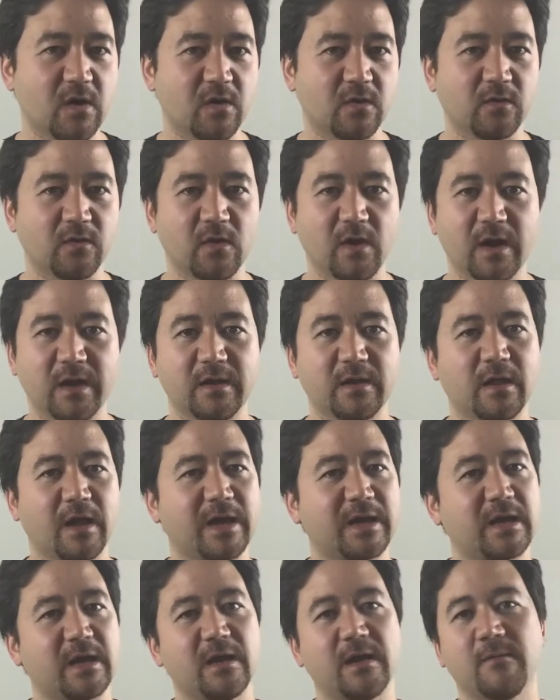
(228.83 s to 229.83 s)
online,
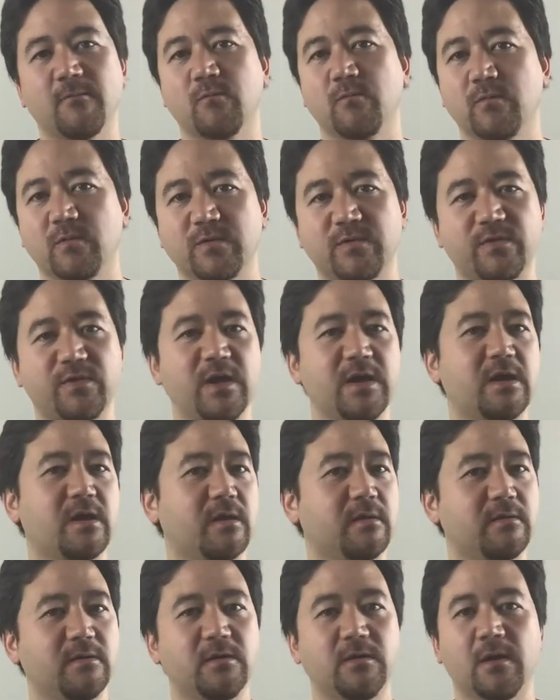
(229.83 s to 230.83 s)
like think,